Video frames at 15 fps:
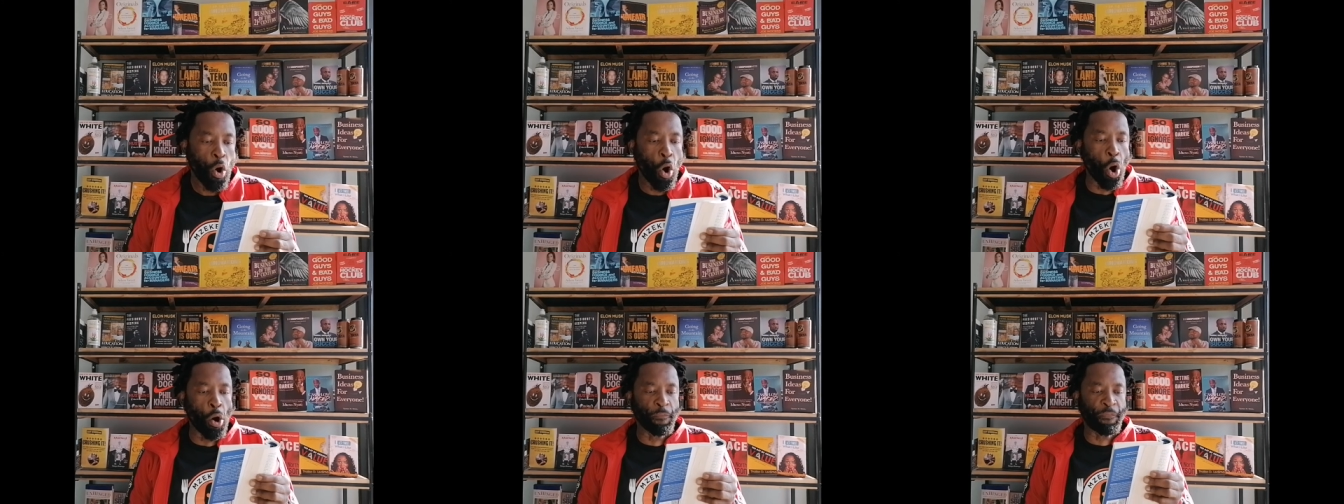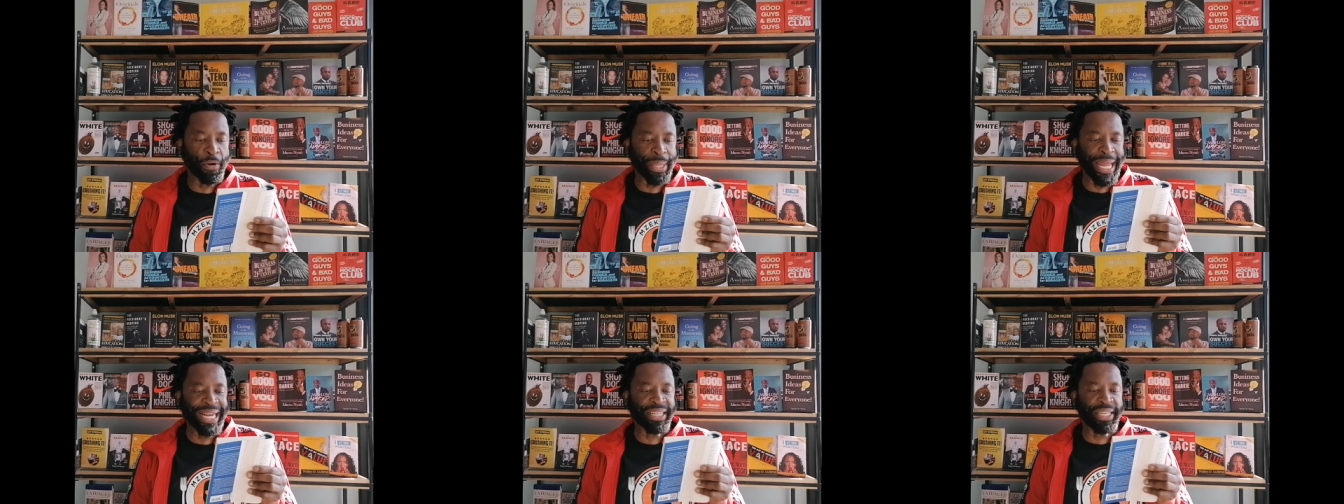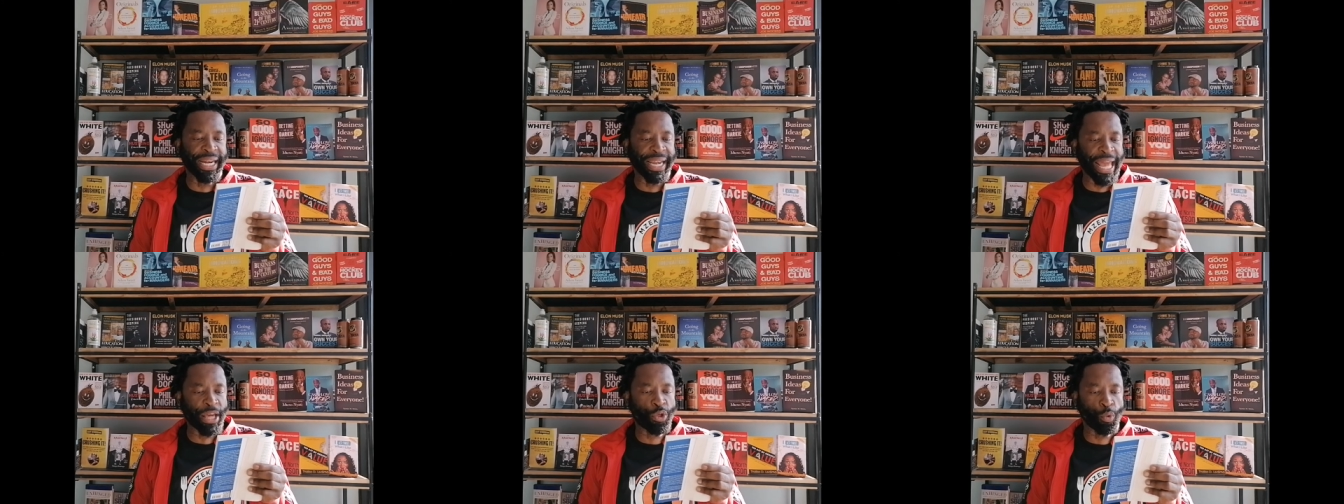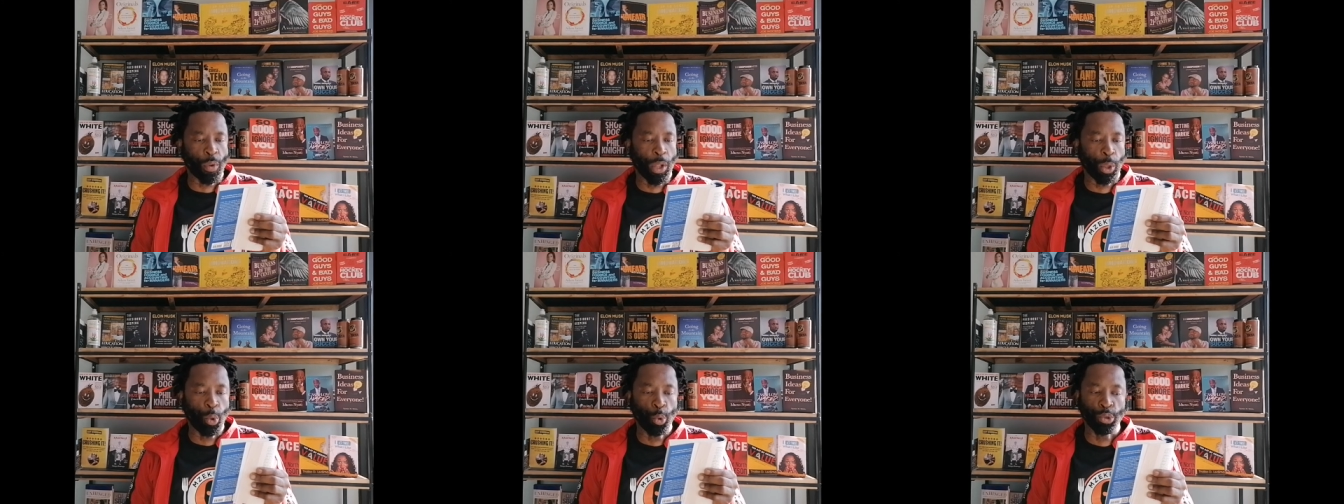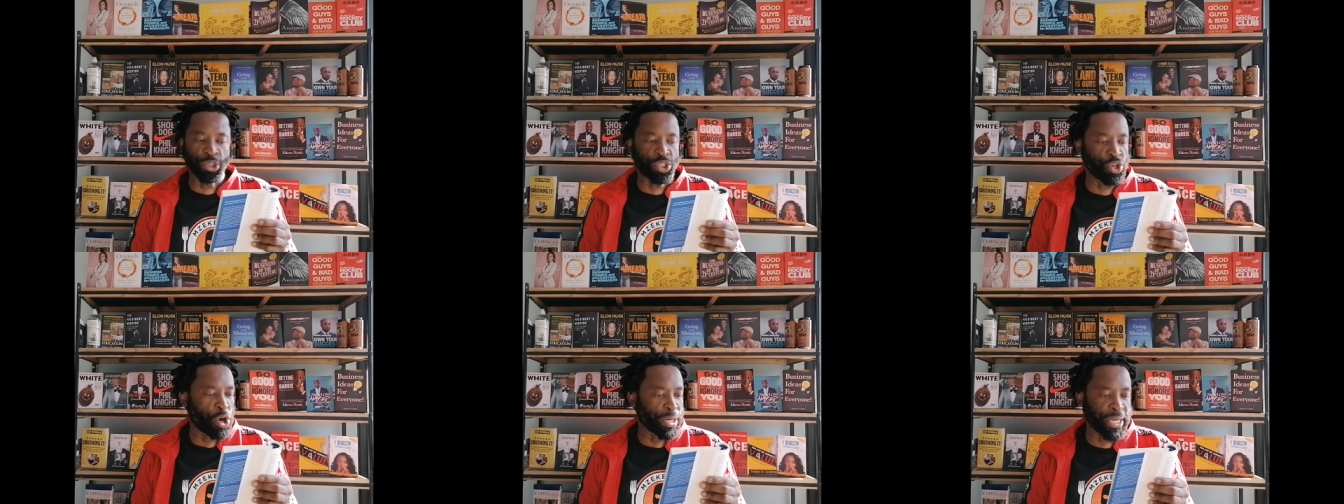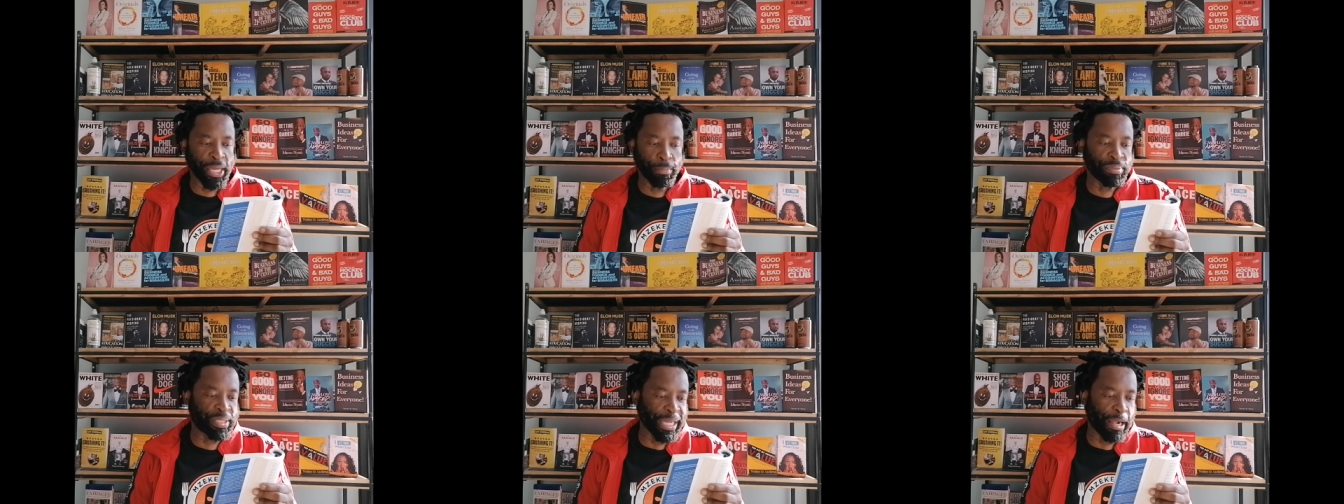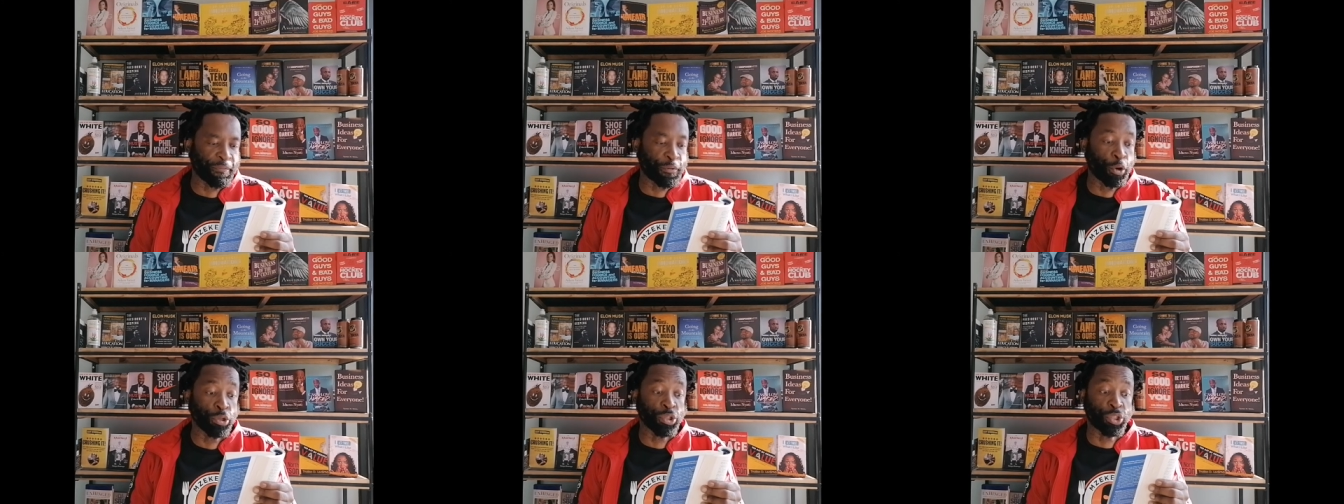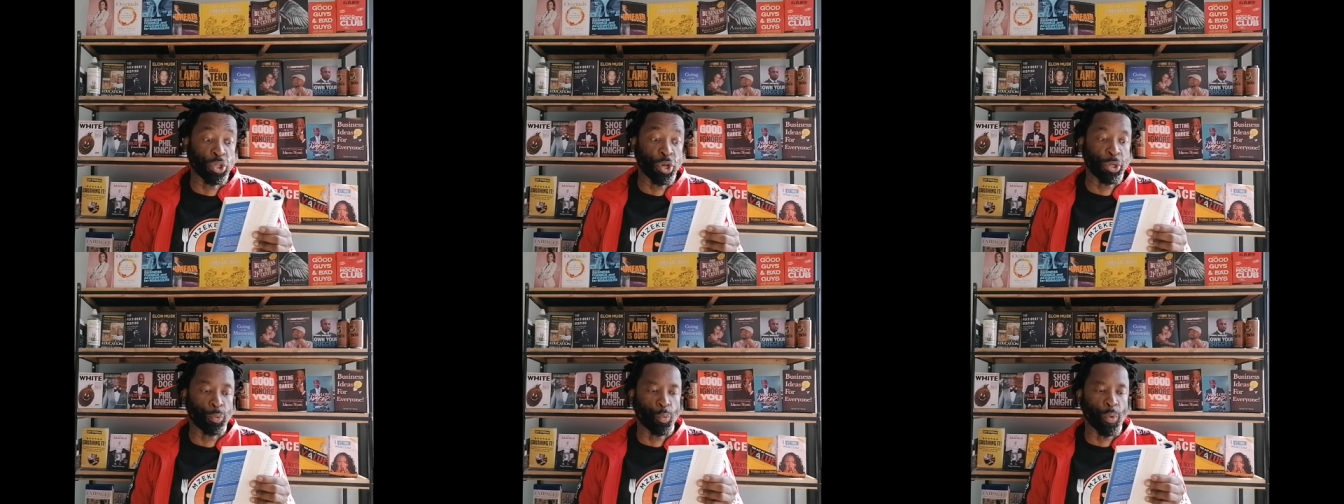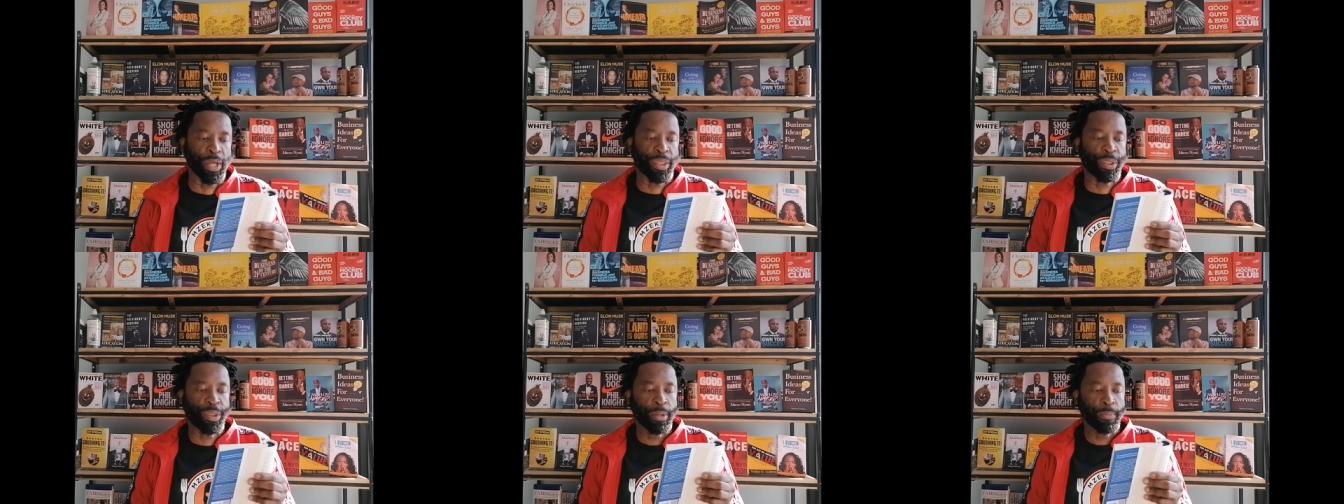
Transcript: or for the intellectual who is not himself concerned with